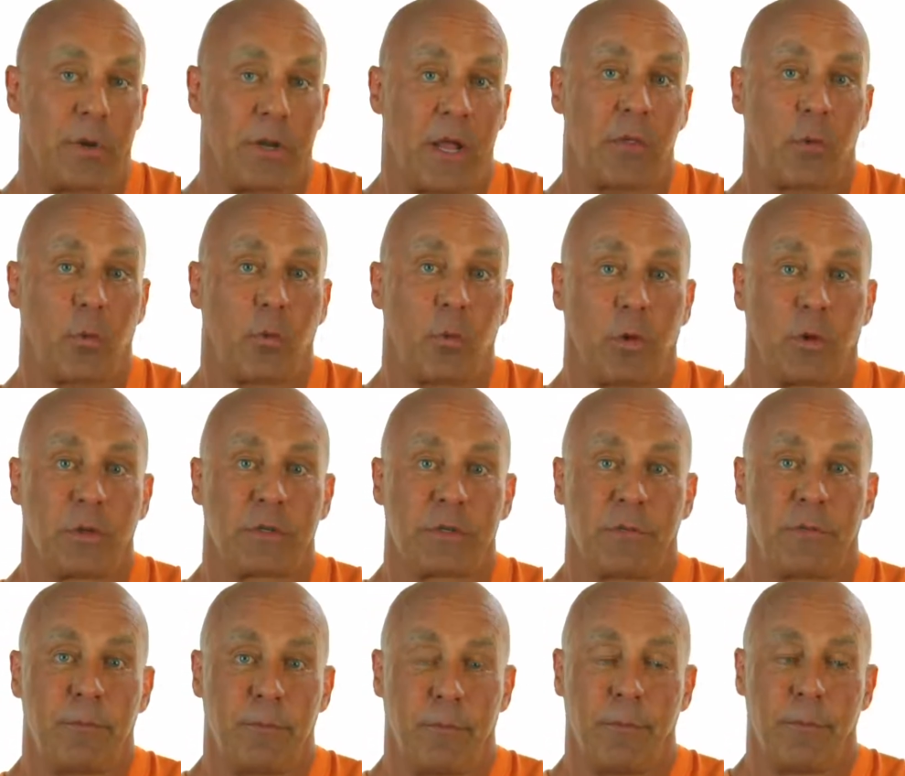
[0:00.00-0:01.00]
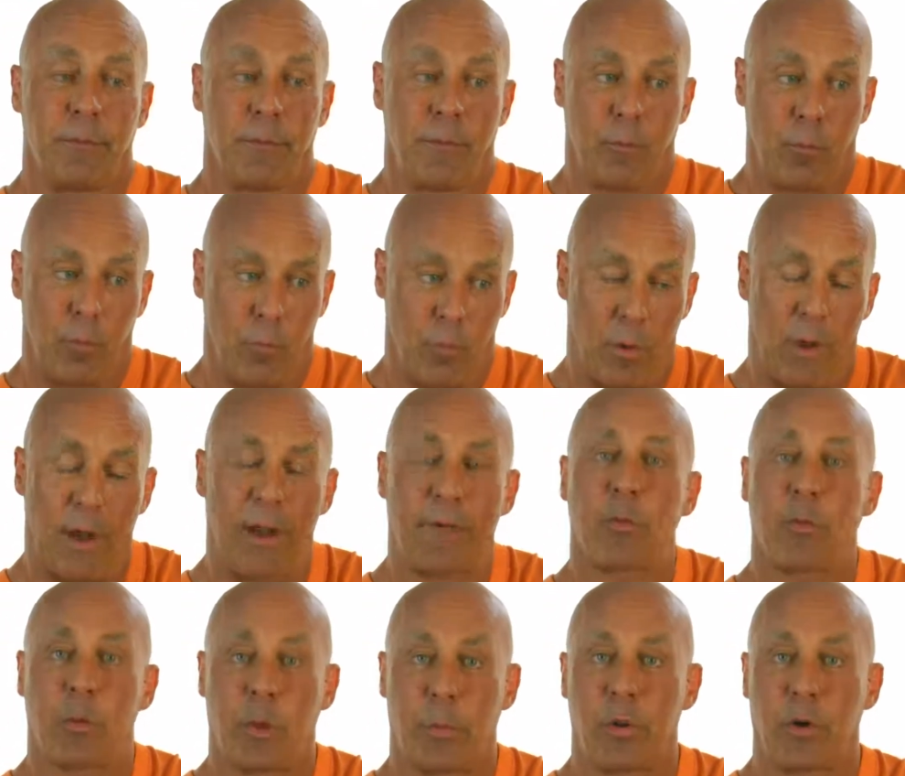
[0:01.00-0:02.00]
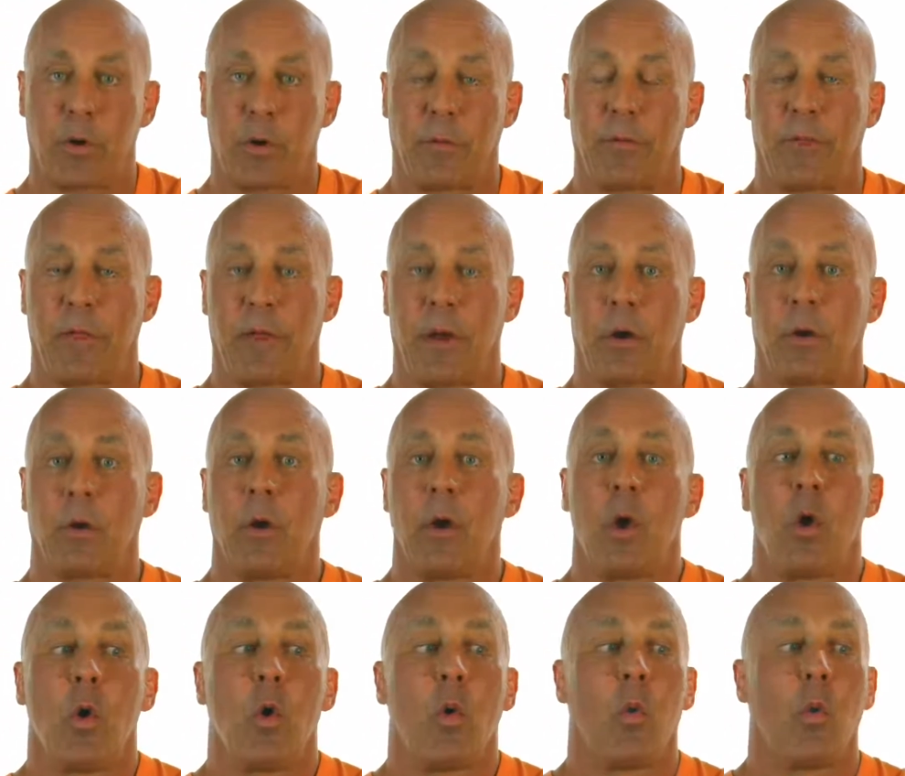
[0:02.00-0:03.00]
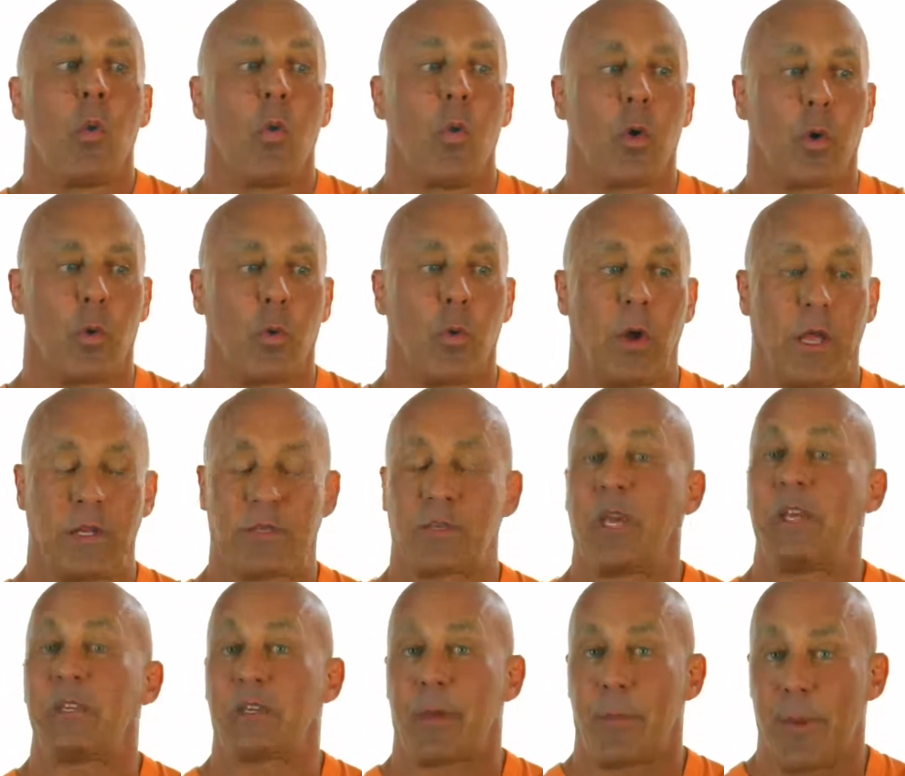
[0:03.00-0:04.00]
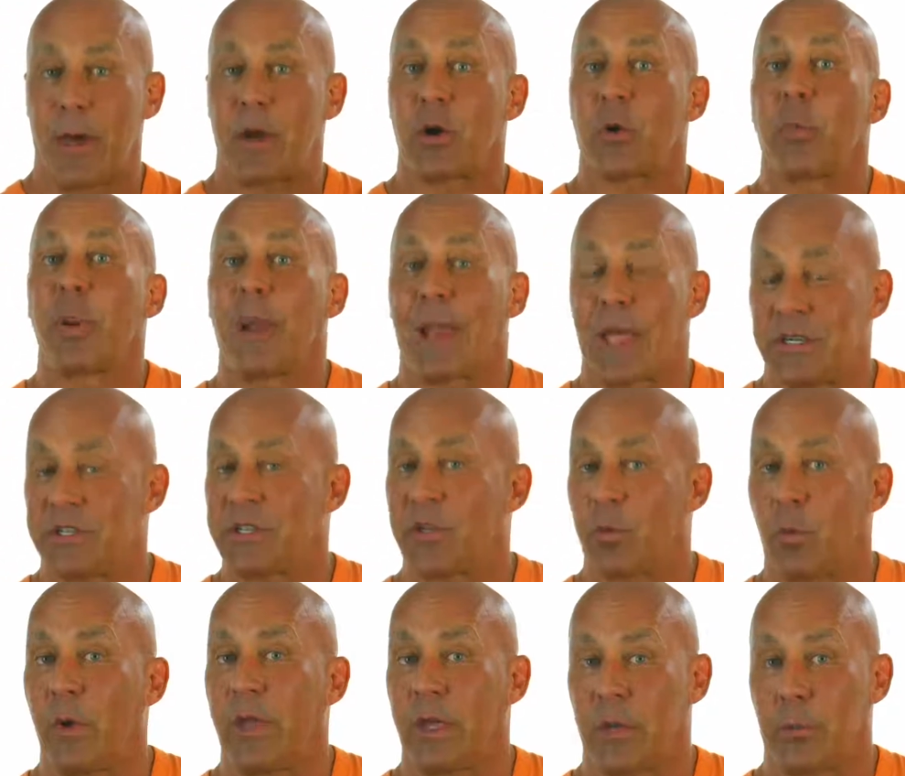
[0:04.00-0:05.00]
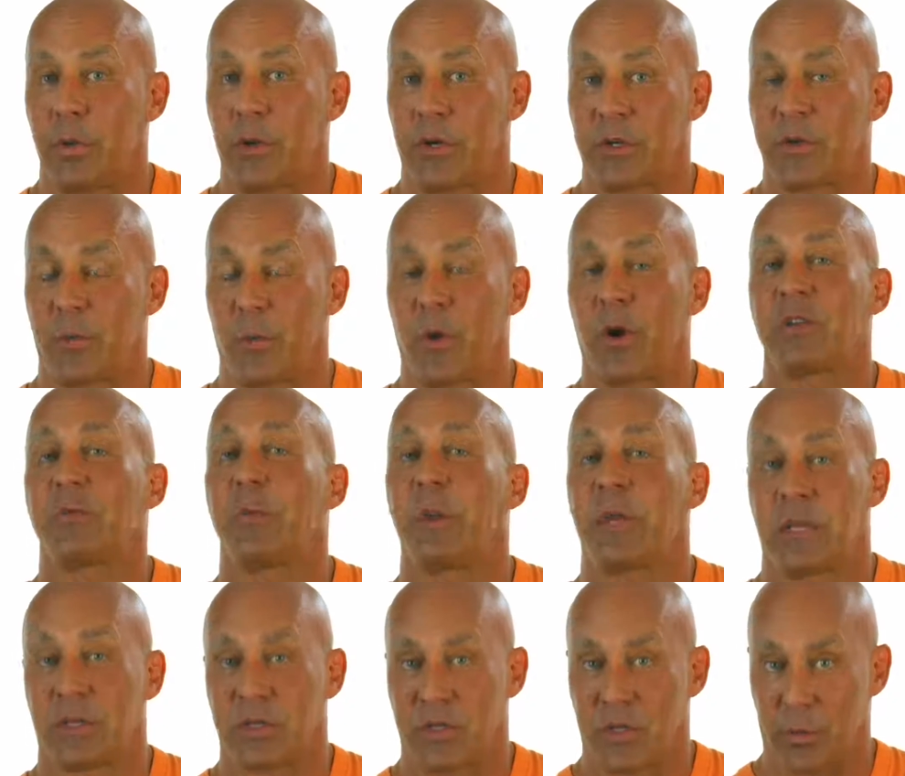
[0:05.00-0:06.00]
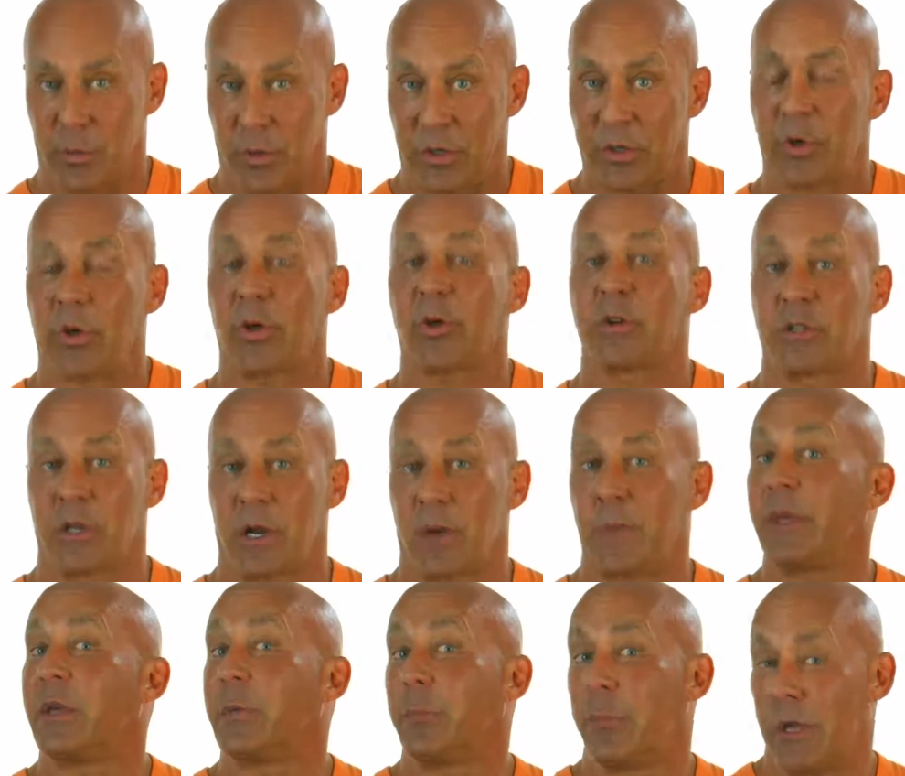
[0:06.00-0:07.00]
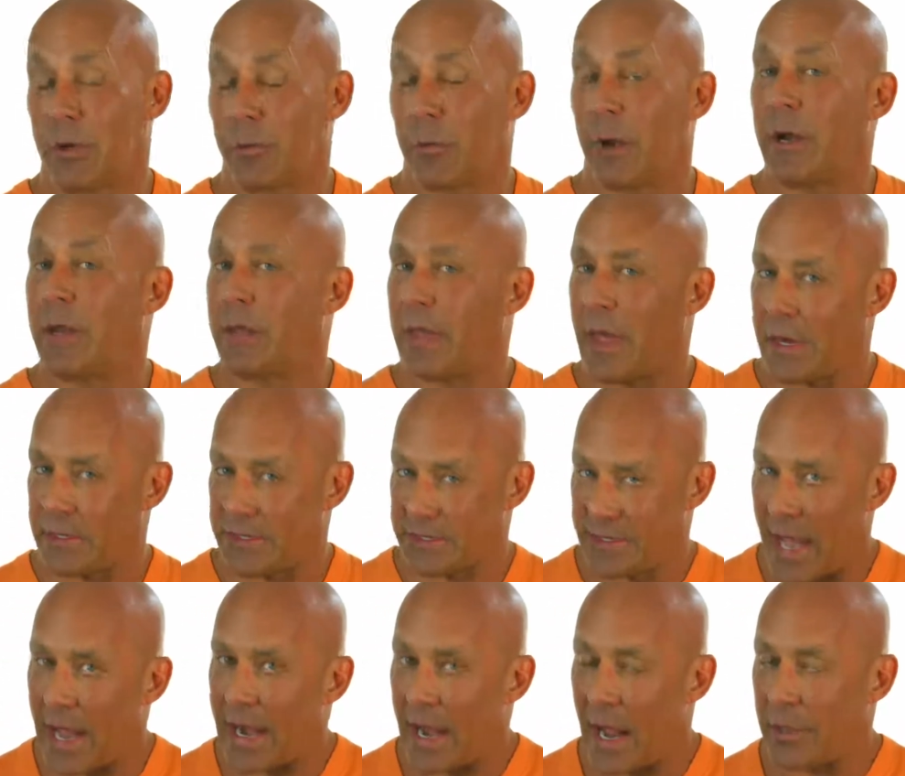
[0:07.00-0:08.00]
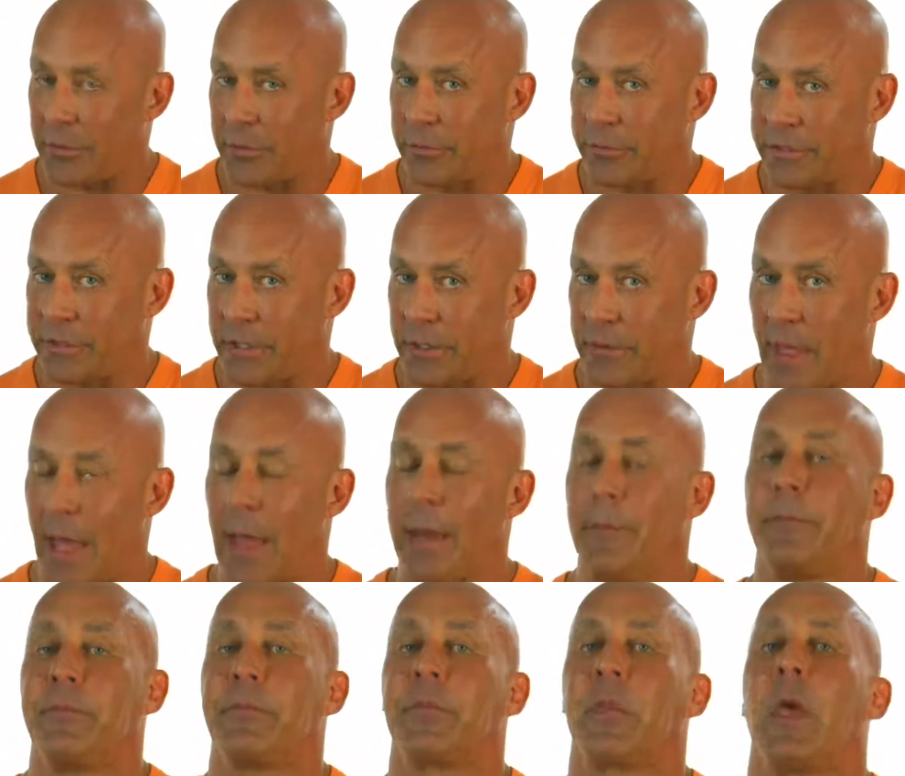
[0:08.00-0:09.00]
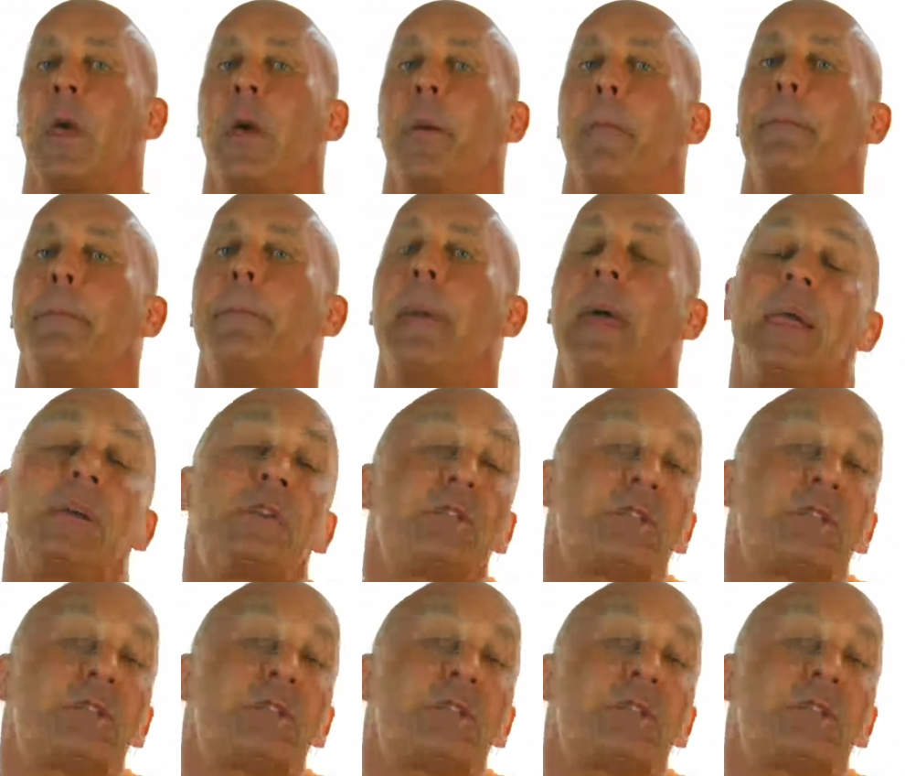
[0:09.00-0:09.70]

In other words, whatever we put over there is a better place than we could put it somewhere else because the return is going to be great at that. Is that how you see that? Make